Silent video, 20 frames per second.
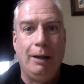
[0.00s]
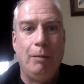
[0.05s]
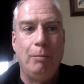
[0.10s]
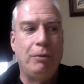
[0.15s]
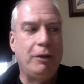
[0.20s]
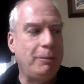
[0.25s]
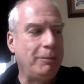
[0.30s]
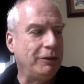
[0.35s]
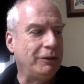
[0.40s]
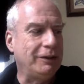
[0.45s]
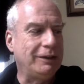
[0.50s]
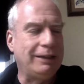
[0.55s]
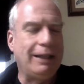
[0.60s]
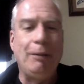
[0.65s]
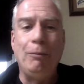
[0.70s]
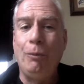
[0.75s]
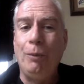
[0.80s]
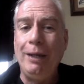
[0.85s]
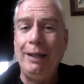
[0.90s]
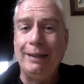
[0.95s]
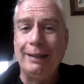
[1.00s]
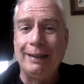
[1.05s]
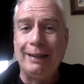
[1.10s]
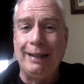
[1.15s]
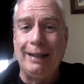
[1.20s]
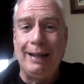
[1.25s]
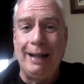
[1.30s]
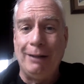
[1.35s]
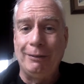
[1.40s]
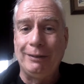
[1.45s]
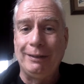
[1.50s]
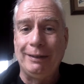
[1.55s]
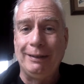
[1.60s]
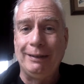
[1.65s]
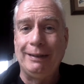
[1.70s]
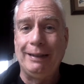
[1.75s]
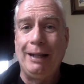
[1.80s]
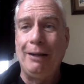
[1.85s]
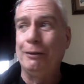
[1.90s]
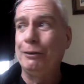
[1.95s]
pretty much the same week that they announced
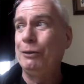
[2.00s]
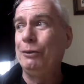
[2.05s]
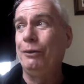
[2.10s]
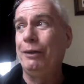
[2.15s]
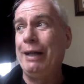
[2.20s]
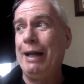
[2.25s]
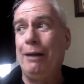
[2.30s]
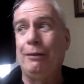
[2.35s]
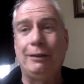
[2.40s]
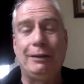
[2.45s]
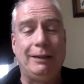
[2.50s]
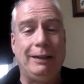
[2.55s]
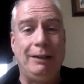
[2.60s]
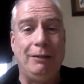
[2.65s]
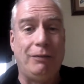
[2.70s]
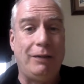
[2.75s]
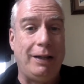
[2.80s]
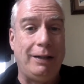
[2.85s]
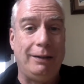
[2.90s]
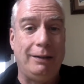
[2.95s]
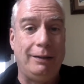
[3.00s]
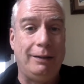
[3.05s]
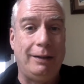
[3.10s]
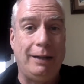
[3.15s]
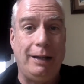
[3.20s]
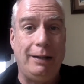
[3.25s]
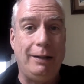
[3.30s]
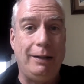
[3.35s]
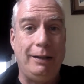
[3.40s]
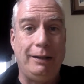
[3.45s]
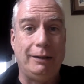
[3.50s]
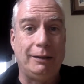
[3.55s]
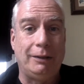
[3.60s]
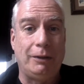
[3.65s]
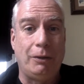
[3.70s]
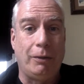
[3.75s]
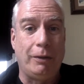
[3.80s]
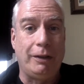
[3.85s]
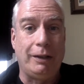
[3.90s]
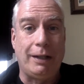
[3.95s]
this, they also announced the event that is
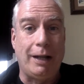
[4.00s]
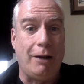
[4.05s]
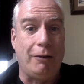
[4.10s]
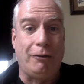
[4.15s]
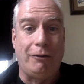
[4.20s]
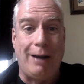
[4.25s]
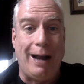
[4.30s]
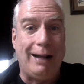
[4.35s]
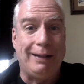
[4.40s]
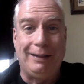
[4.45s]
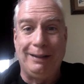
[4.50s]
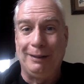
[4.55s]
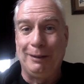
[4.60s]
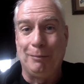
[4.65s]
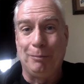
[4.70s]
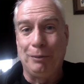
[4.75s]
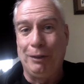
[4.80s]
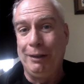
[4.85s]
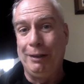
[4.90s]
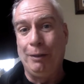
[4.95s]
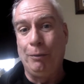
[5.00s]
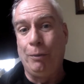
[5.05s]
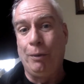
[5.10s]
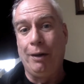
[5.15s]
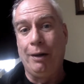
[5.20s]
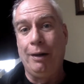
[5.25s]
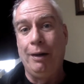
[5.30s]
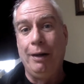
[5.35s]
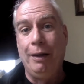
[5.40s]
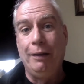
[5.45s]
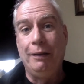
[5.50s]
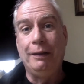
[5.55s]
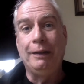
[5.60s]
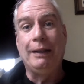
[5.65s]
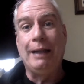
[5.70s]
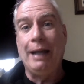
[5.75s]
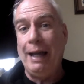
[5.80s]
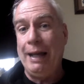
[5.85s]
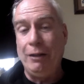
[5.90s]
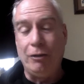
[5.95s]
going to counteract it completely, where the
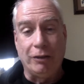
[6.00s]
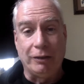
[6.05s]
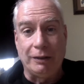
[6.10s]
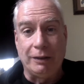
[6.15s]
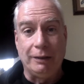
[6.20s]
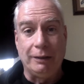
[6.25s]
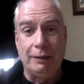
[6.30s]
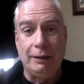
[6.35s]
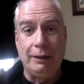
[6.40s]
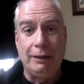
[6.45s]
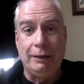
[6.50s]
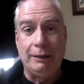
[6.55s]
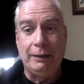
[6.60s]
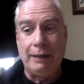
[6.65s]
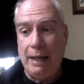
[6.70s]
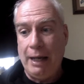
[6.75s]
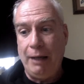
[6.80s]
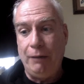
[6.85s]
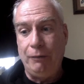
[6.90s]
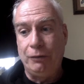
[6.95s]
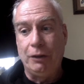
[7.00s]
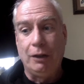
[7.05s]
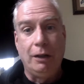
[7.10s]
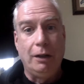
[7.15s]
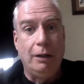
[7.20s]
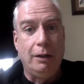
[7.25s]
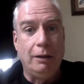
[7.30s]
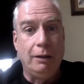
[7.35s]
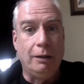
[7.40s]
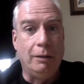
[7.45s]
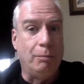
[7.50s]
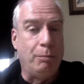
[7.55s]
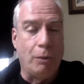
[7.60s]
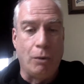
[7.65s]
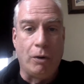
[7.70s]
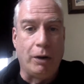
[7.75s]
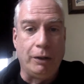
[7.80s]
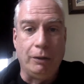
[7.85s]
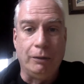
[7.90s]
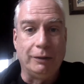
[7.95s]
gay Justice League saves the
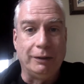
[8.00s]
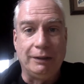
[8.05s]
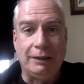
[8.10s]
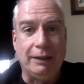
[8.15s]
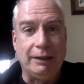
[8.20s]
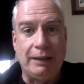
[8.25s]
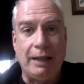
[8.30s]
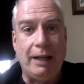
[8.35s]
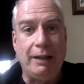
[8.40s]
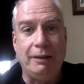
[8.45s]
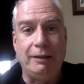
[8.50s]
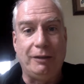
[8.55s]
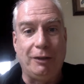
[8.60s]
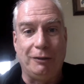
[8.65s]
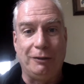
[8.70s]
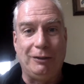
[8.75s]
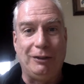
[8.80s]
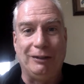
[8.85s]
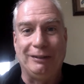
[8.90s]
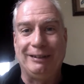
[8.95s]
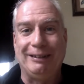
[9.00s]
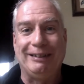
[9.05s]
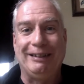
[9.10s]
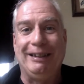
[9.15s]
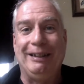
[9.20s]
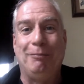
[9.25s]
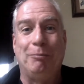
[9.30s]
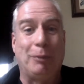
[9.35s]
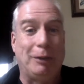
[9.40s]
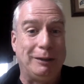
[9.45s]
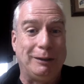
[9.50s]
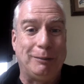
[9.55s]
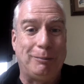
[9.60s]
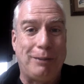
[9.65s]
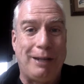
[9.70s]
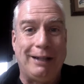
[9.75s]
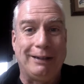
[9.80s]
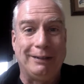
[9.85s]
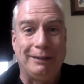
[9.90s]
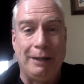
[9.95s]
boring old cishet so Justice League brings it
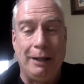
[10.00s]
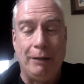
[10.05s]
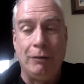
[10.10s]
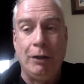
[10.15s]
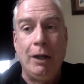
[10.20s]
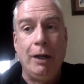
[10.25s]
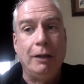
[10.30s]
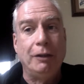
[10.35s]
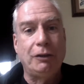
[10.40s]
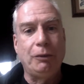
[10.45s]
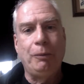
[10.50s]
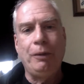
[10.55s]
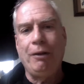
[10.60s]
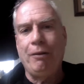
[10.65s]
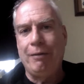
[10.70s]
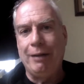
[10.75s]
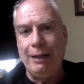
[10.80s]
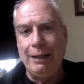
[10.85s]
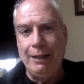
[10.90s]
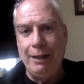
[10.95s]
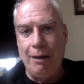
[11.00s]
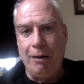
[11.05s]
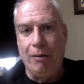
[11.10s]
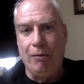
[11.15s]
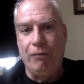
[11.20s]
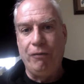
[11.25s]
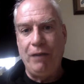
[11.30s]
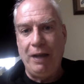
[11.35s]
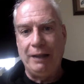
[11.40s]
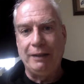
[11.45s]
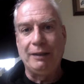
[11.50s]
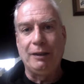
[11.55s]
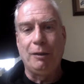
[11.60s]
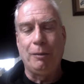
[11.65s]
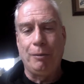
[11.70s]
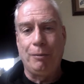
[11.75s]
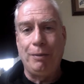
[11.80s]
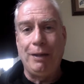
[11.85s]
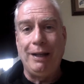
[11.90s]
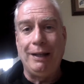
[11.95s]
back to life. So we already know, fans that have
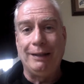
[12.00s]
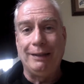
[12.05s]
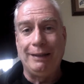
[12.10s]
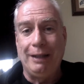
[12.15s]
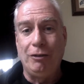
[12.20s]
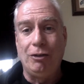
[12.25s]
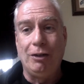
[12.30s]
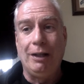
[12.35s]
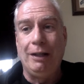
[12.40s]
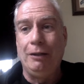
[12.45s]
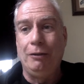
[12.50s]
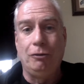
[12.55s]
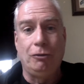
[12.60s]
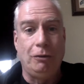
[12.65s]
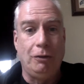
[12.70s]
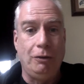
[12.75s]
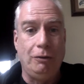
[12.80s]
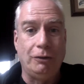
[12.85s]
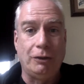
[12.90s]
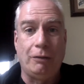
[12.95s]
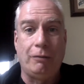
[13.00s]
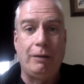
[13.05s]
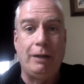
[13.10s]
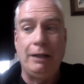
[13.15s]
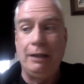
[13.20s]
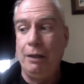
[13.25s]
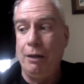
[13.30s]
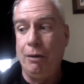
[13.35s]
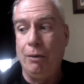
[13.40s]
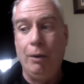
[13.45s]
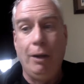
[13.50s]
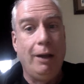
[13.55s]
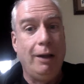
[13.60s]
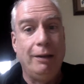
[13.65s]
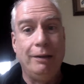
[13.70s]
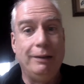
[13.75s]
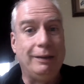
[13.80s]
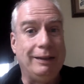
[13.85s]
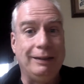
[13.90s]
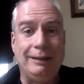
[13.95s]
been paying attention to industry news already know
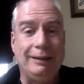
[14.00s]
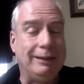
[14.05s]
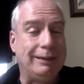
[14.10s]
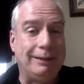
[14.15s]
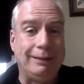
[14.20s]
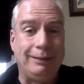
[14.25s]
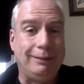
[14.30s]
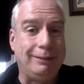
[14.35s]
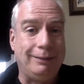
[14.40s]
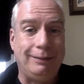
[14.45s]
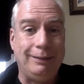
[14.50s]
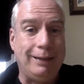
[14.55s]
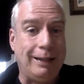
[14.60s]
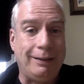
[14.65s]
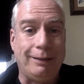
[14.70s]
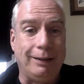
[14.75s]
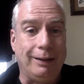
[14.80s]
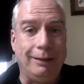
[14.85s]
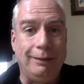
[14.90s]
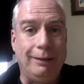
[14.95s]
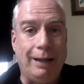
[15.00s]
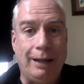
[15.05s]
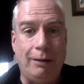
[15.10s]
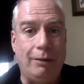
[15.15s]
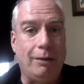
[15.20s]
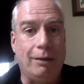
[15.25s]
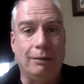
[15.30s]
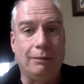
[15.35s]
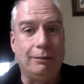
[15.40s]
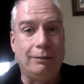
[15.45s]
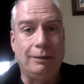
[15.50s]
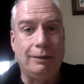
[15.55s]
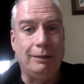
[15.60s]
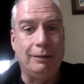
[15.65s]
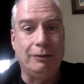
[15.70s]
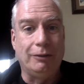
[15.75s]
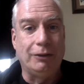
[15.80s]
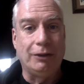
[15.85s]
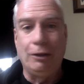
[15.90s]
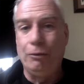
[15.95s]
that this is nothing at all.
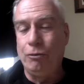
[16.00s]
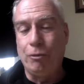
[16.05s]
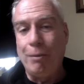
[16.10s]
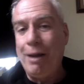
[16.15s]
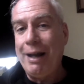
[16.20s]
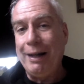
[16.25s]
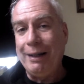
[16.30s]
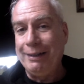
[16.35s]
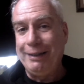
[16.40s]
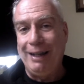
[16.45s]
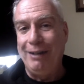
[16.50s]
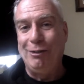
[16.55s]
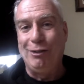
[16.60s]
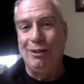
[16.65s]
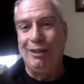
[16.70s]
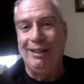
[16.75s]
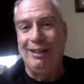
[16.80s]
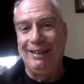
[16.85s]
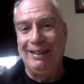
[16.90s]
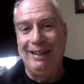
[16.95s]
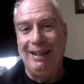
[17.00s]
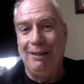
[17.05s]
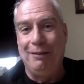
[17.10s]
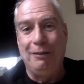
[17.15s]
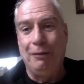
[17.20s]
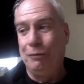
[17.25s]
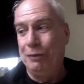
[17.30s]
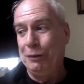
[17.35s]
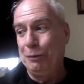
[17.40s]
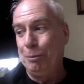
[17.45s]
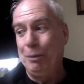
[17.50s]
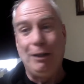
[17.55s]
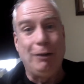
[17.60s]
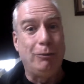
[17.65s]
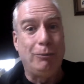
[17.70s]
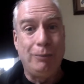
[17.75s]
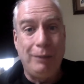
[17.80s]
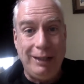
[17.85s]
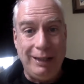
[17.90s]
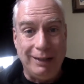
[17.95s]
There's no dramatic tension in uh, this
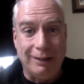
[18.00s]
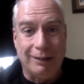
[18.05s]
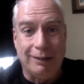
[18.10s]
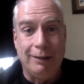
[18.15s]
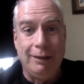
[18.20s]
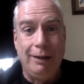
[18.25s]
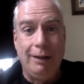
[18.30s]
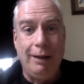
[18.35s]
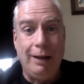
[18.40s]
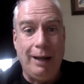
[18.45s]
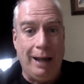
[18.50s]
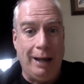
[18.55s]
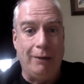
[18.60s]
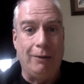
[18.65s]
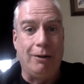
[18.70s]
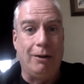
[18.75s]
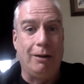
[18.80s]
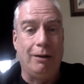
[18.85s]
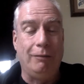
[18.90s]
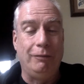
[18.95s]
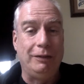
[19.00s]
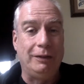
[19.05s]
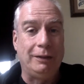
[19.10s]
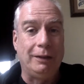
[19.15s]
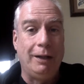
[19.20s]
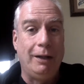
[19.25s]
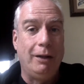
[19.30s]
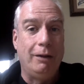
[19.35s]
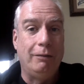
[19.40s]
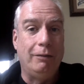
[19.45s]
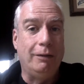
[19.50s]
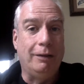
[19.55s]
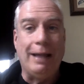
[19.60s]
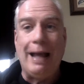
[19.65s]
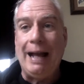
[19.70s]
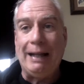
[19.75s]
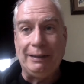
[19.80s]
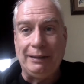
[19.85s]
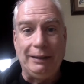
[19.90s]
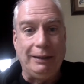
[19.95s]
being real at all, just
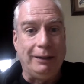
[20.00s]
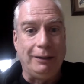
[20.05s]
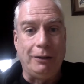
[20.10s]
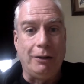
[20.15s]
lasting in